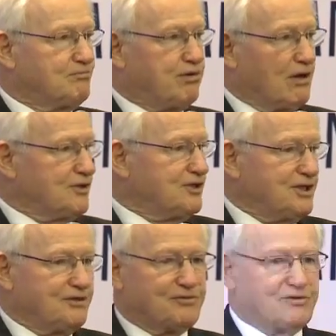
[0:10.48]

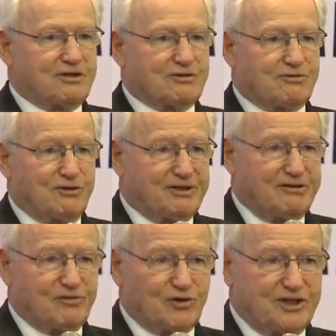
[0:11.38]
apologies for a croaky
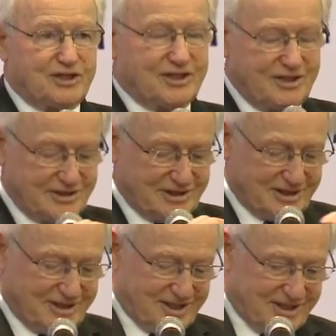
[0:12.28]
voice,
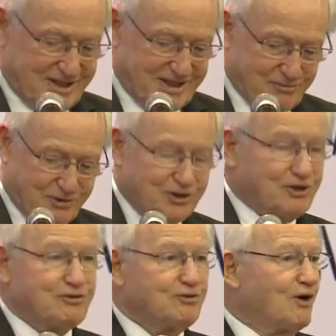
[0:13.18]
which I
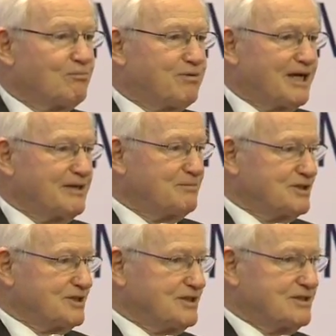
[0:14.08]
do not blame
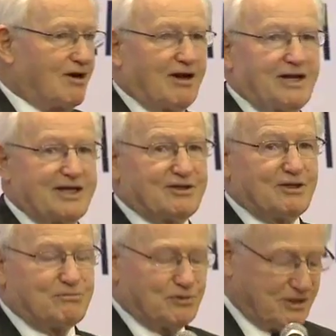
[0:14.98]
on Thailand. I
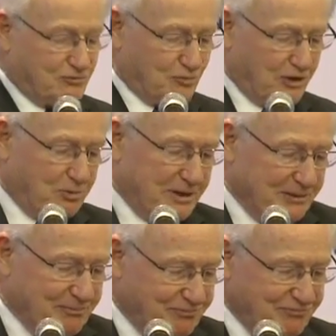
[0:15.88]
brought it with me.
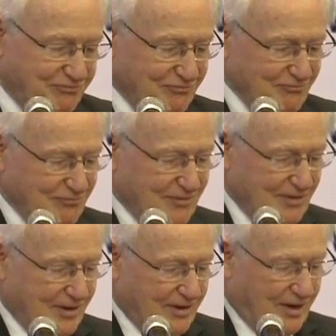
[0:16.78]

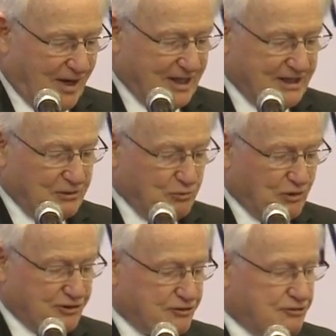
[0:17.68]
I
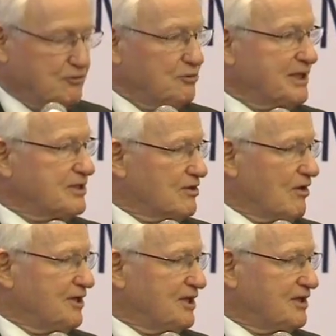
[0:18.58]
want to
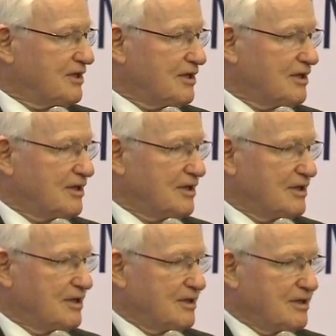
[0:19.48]
acknowledge
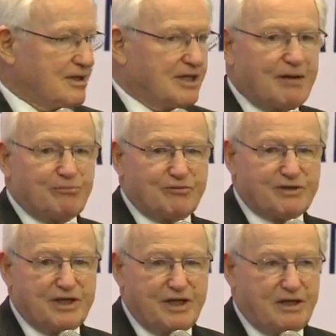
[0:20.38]
a number of
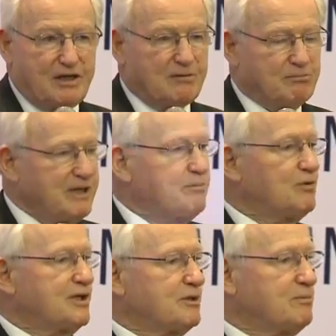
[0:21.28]
key
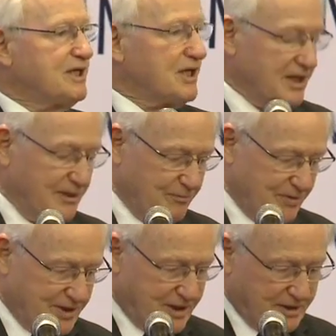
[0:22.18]
people at the beginning
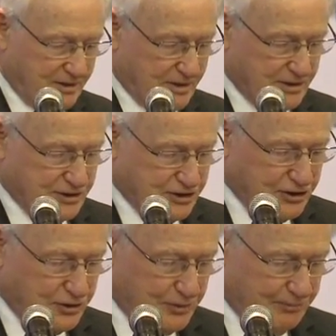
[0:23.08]
and then
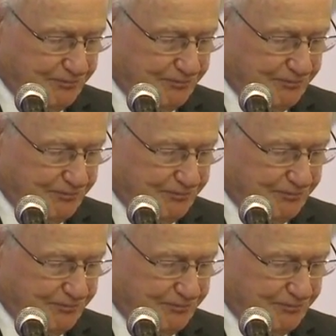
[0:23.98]
continue.